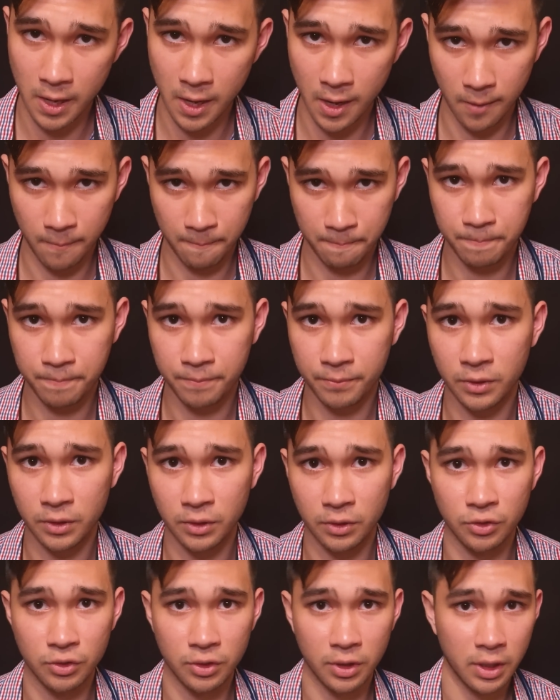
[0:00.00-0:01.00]
Now,
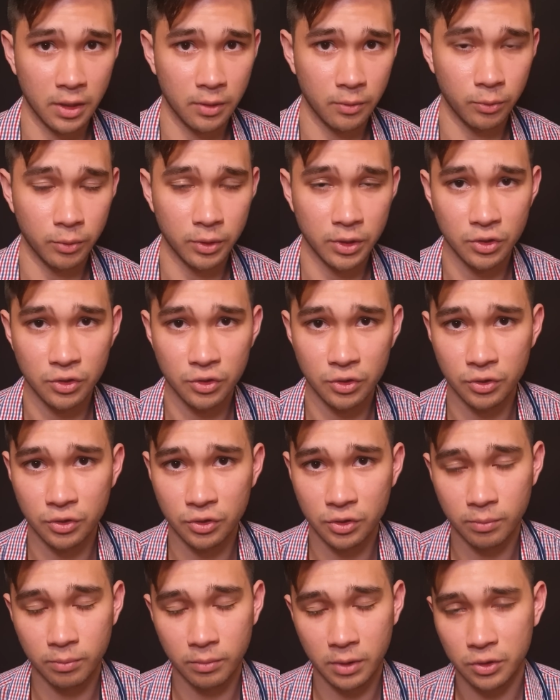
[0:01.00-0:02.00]
these are
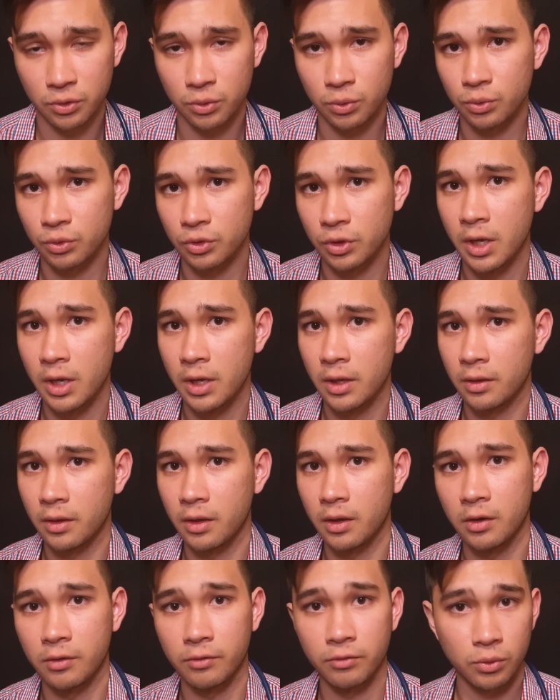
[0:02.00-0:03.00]
regions and muscles
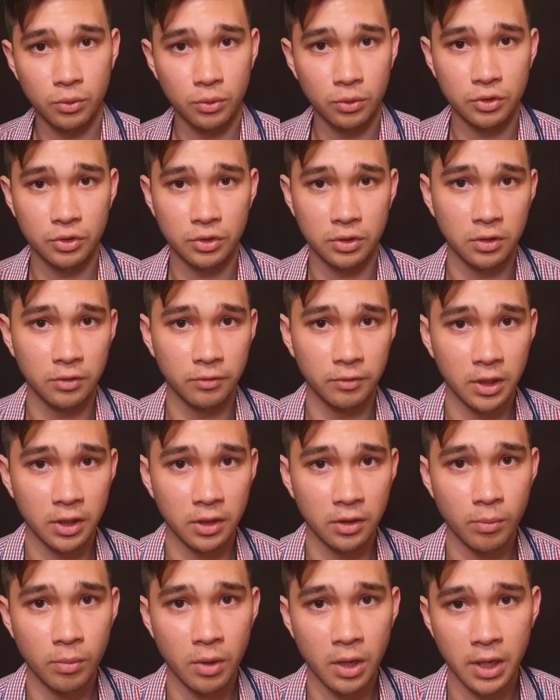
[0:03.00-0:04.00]
that are, of course,
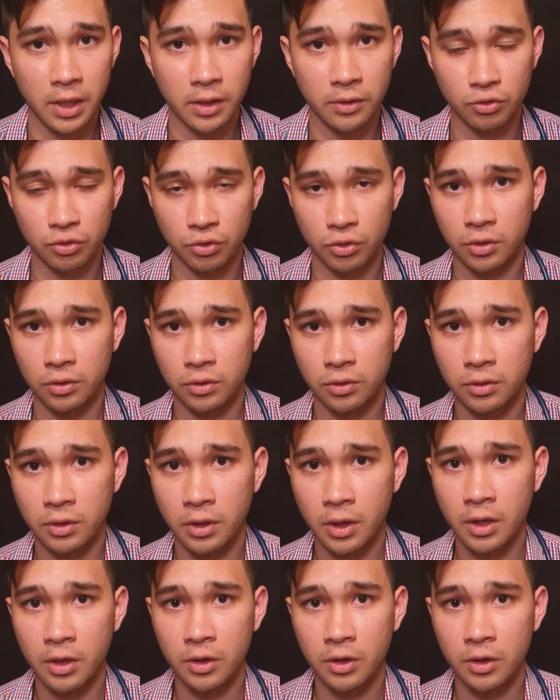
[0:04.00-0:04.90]
innervated by certain